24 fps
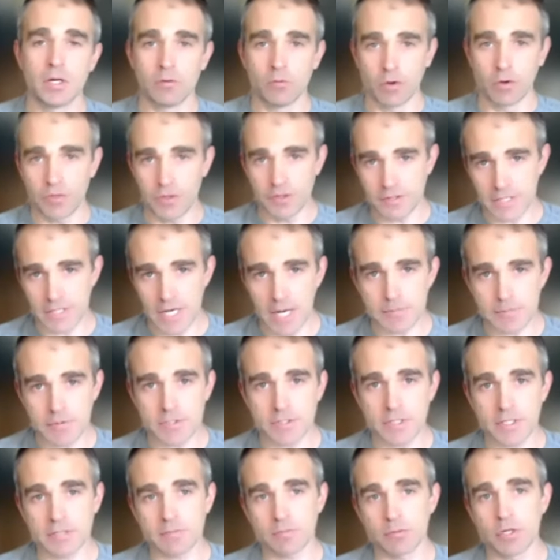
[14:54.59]
With this
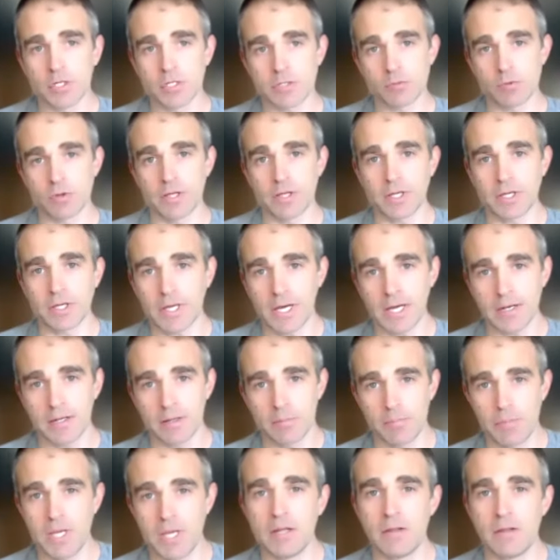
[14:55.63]
options expiration, we think kind of
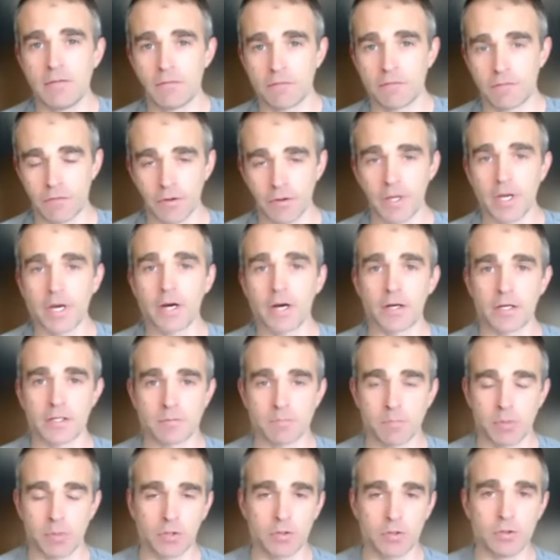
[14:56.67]
the pin for there gets
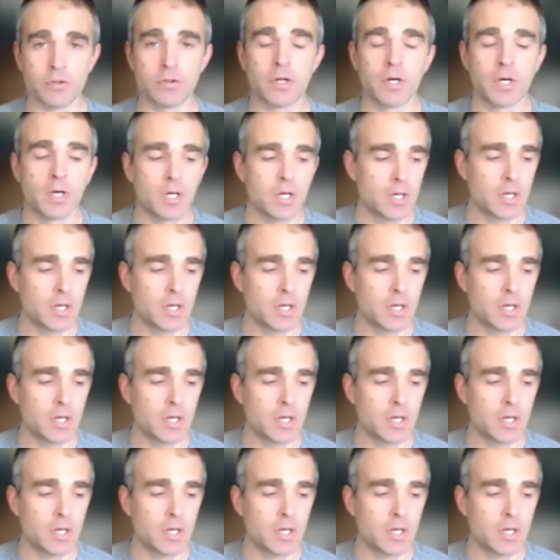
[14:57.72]
pulled.